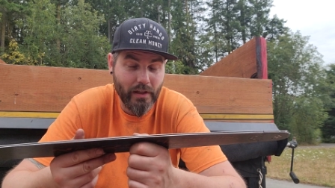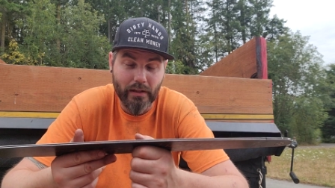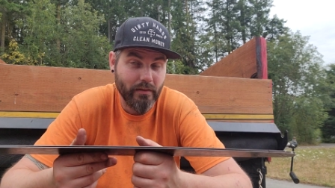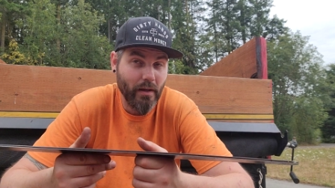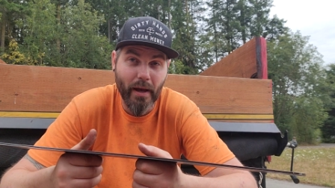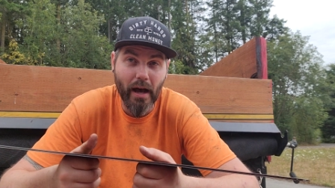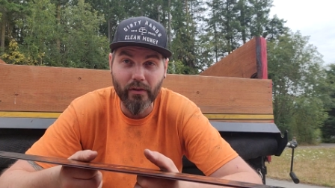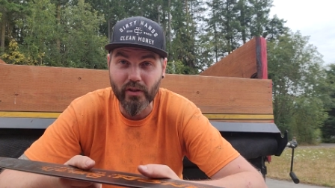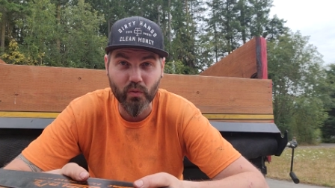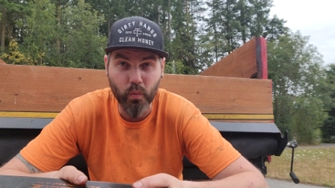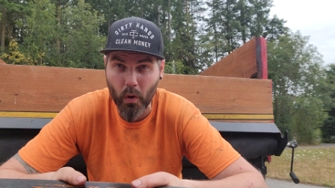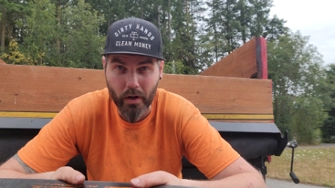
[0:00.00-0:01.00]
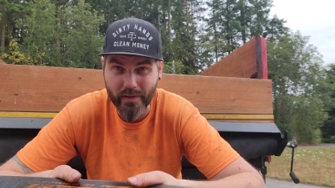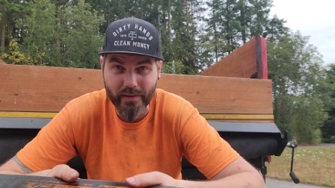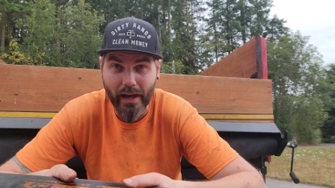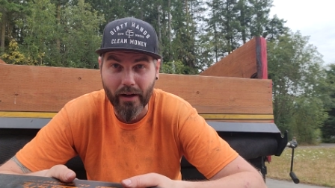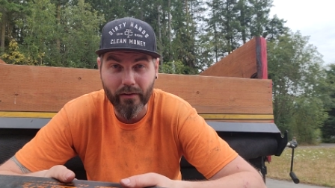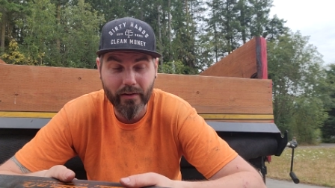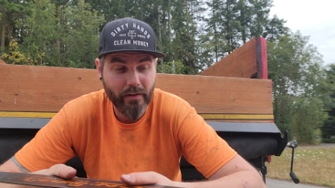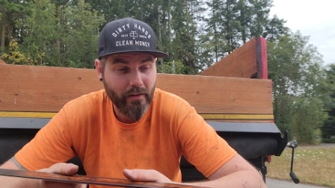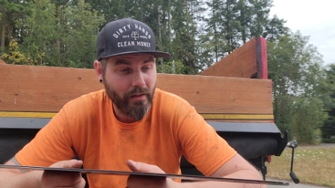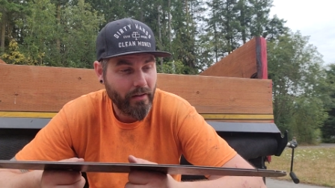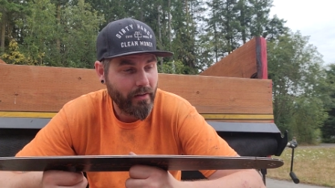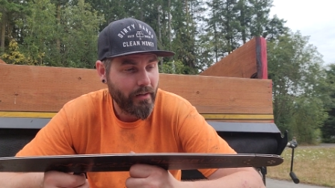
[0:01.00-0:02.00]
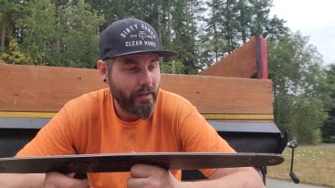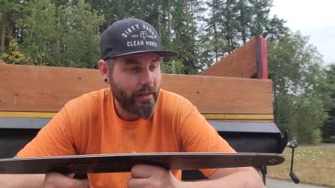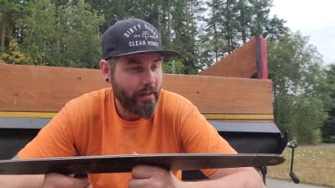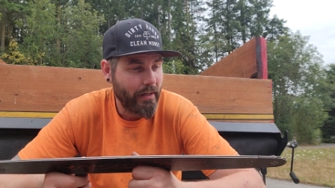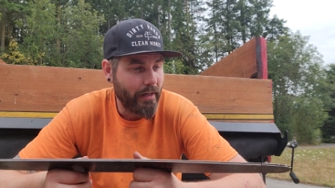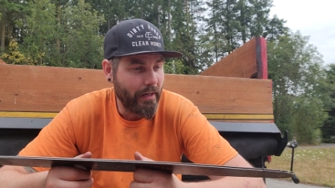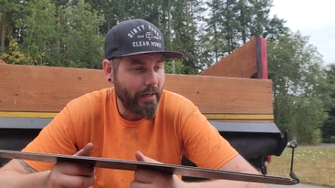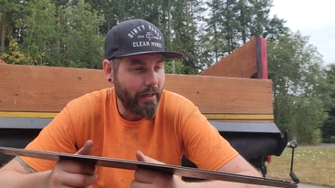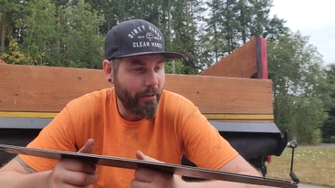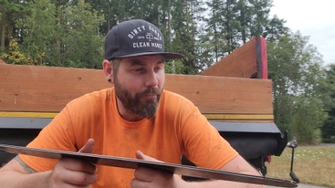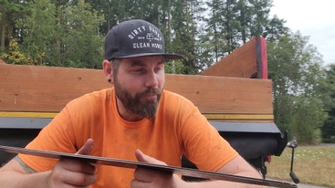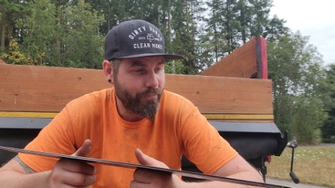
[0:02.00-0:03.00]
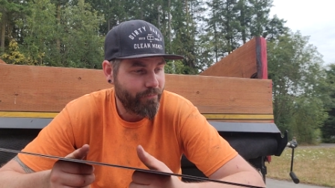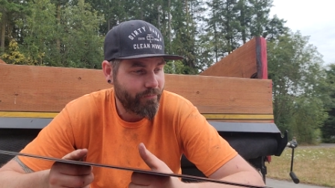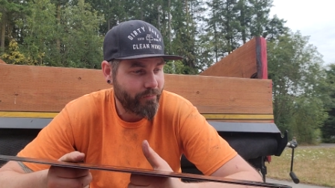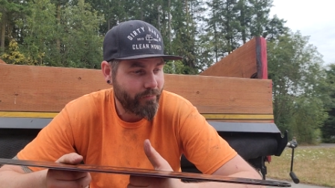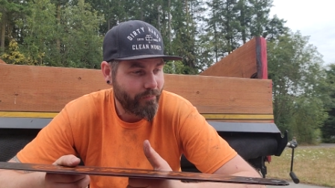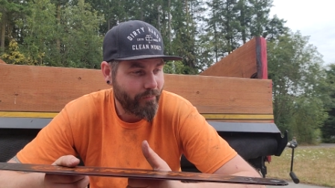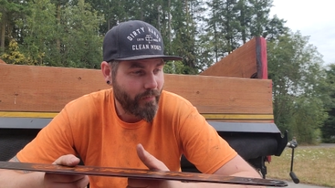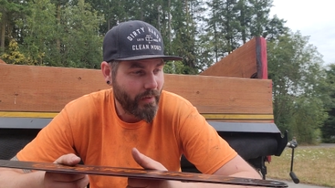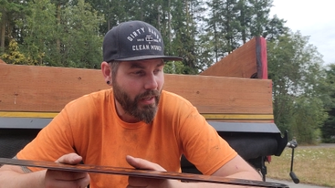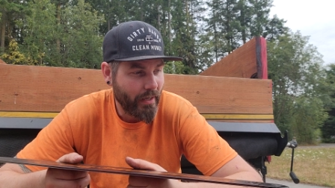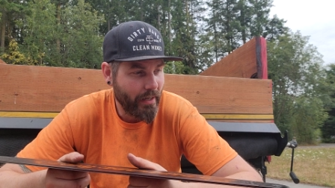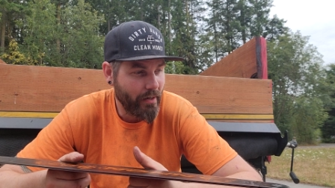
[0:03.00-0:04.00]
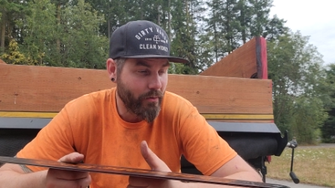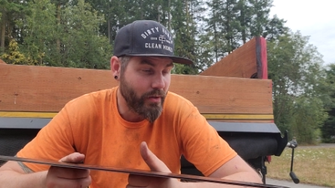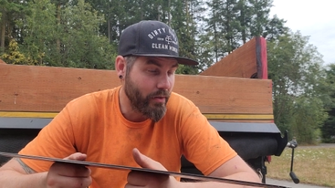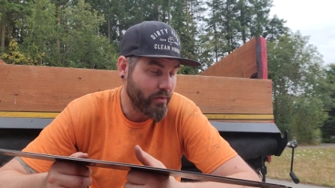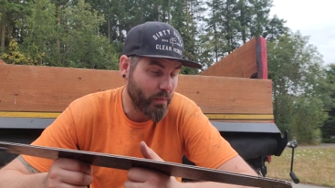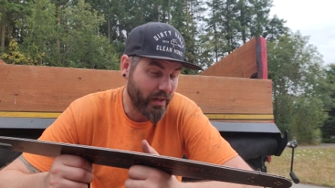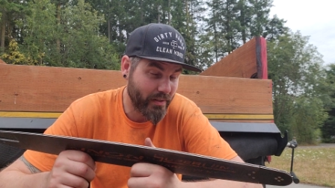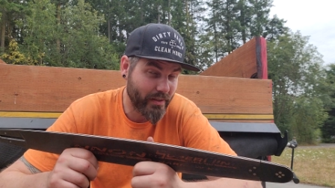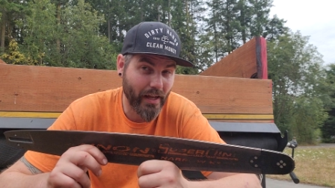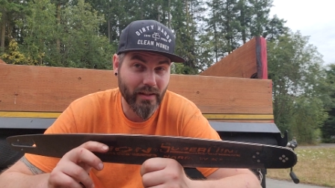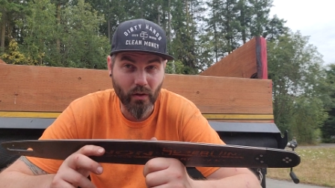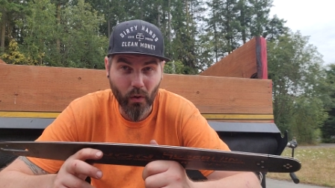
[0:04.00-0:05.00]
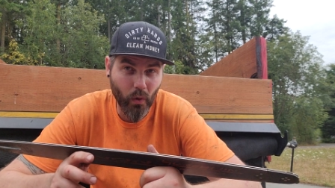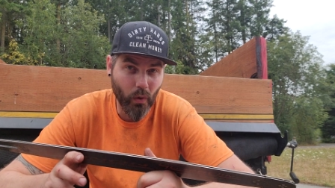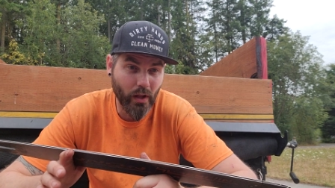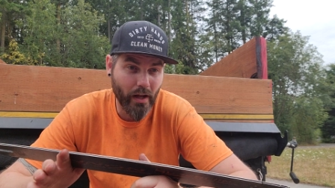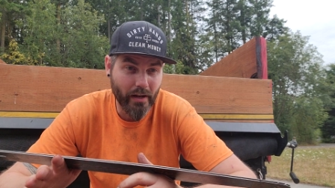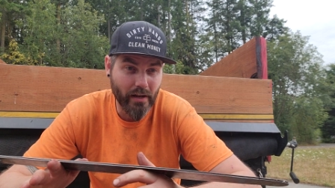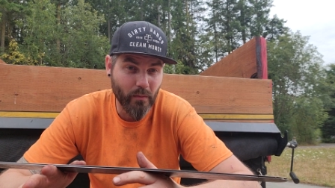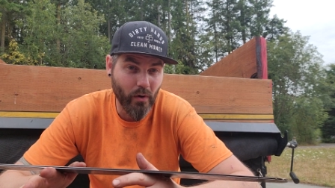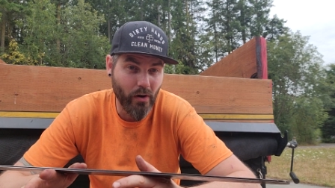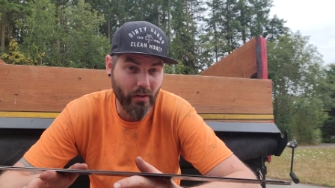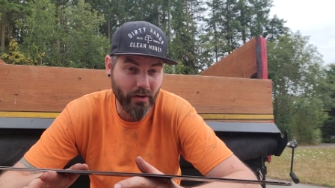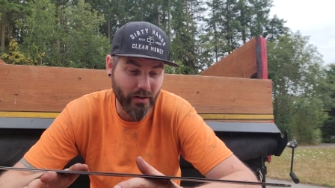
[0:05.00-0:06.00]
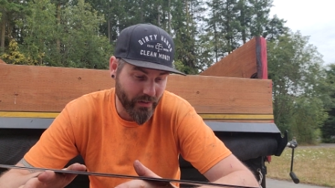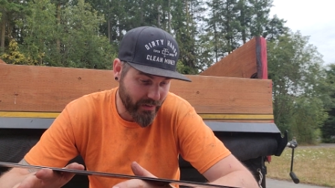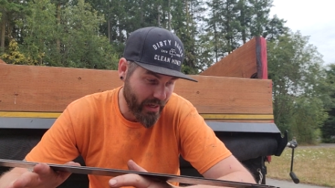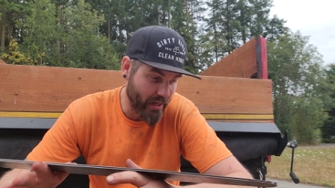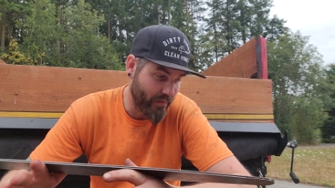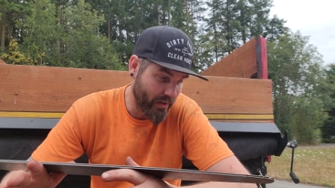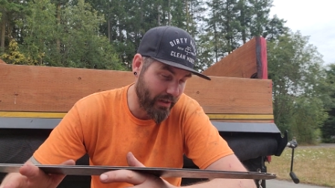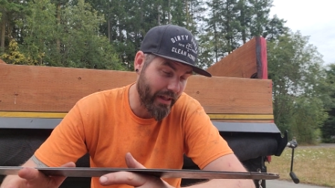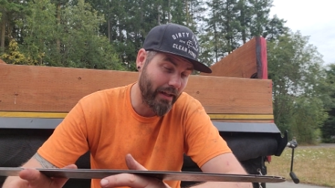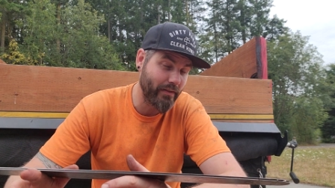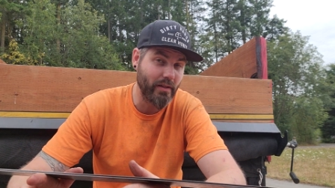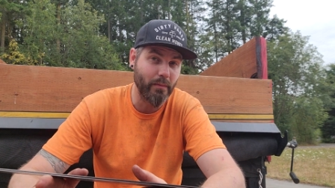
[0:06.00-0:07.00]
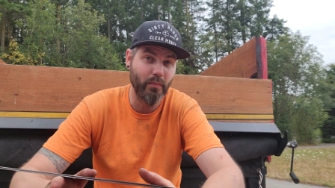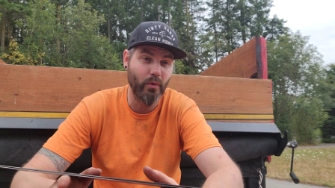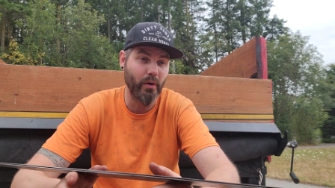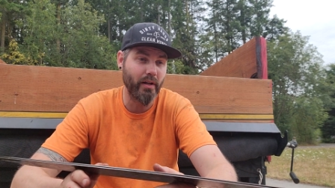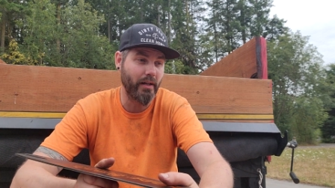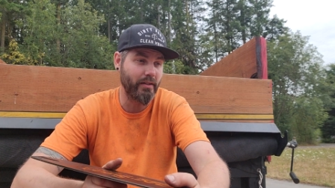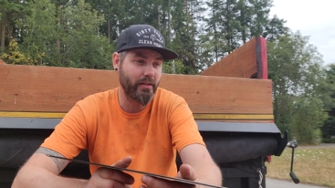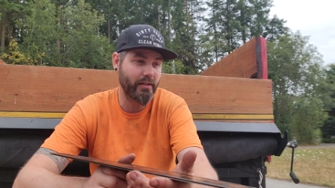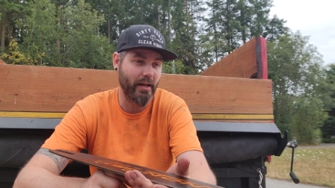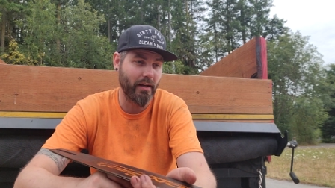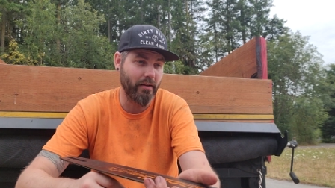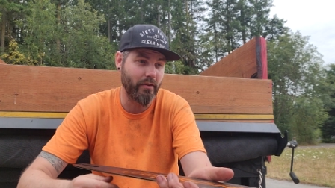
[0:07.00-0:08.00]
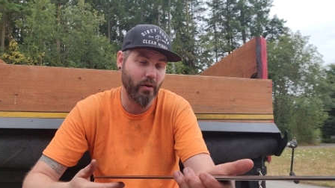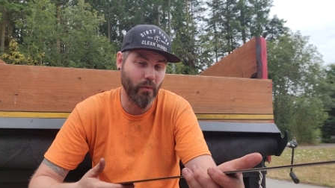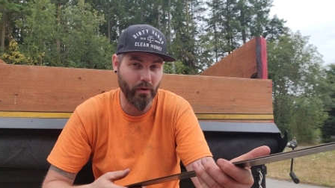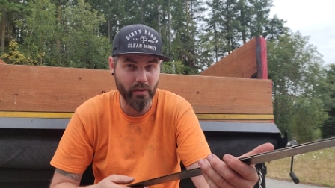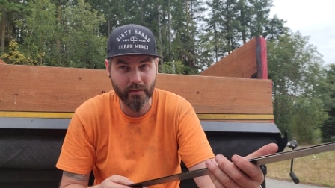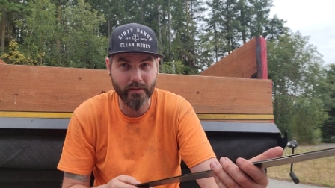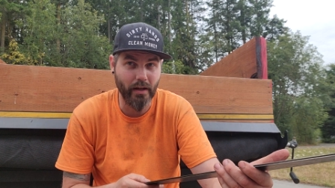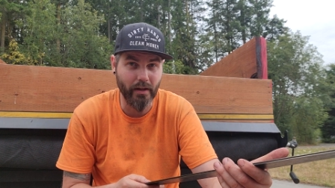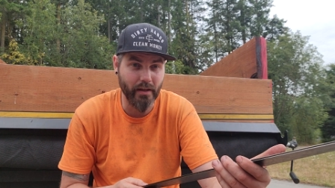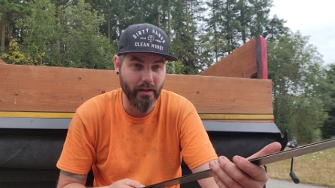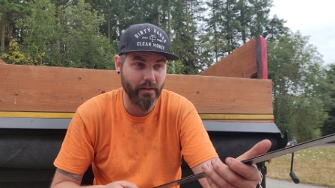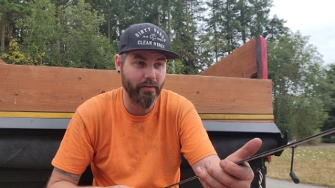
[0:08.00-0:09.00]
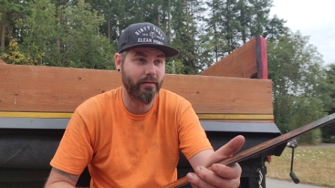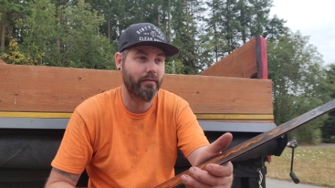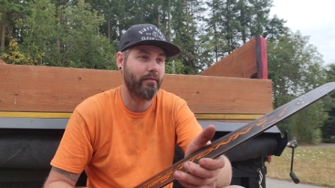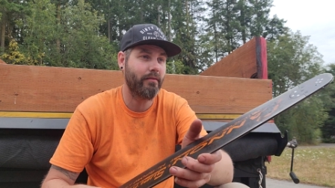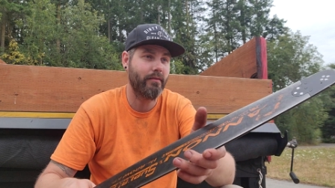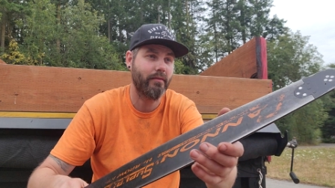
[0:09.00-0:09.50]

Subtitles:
Somehow it just works out. I don't use my sights a whole lot anymore. They're just kind of a glancing point. I just kind of know where the saw is,